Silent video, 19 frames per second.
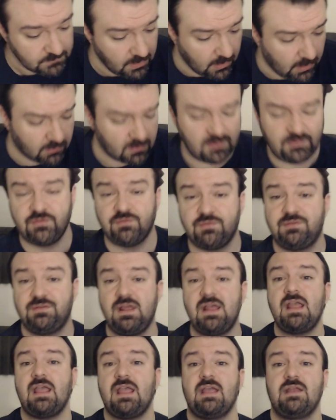All right, so
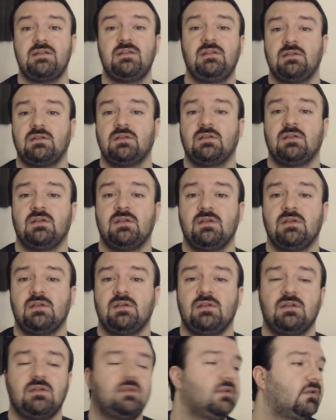then
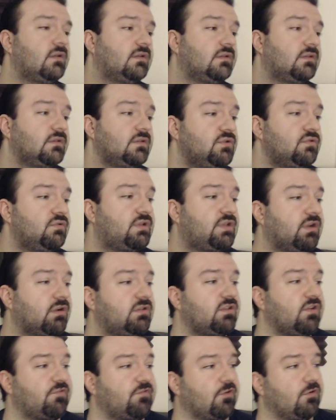you
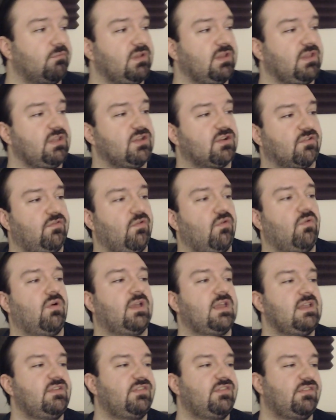heard the familiar
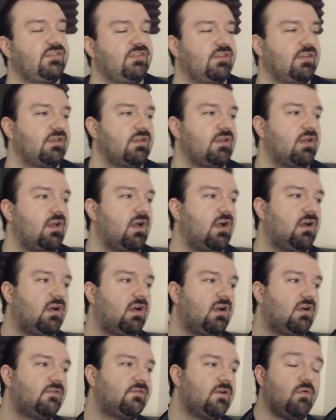voice
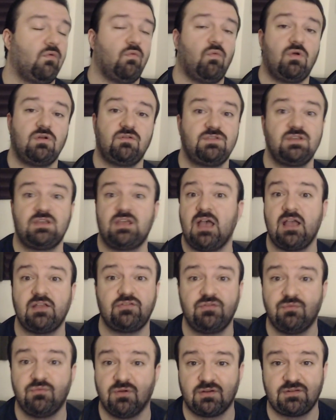of one of the guys
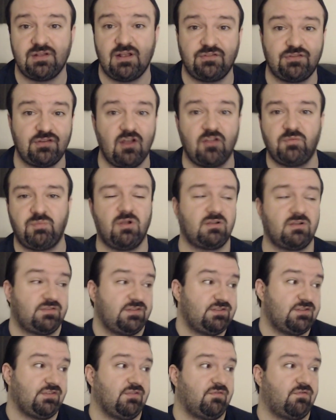who works on South Park because he
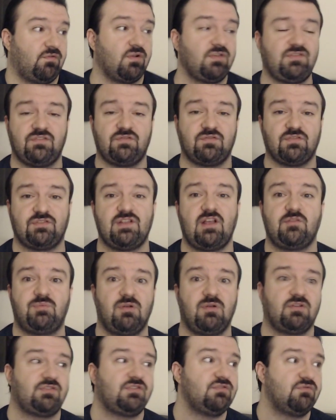does the voices for South
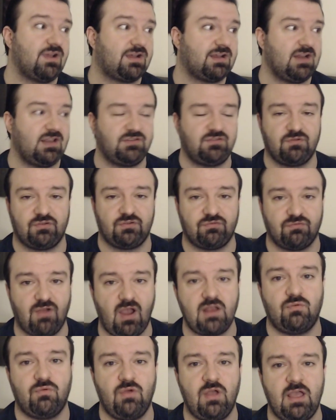Park, so you recognize his voice
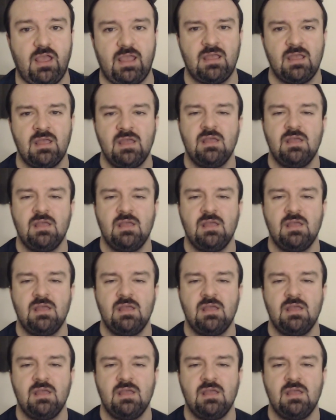right away.